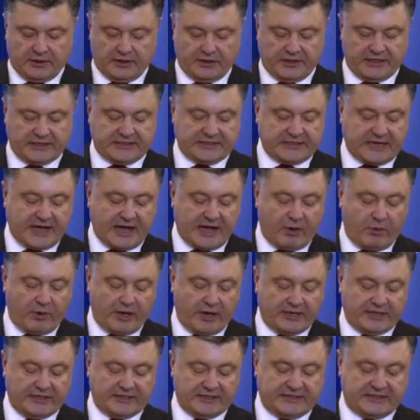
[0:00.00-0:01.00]
That's our
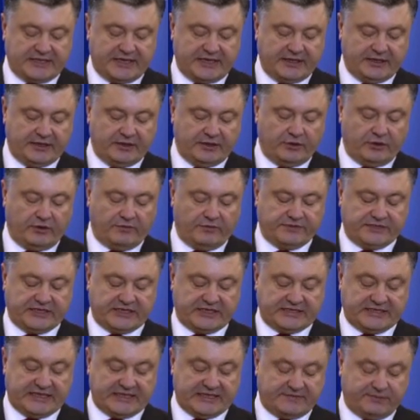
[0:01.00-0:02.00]
understanding of
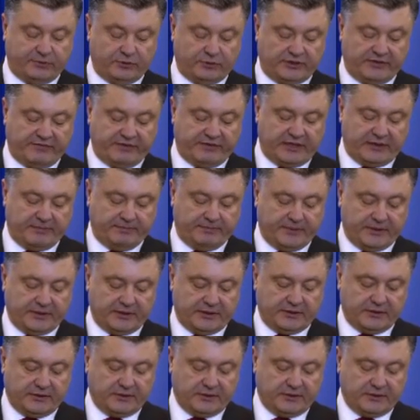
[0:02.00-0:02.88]
successful development.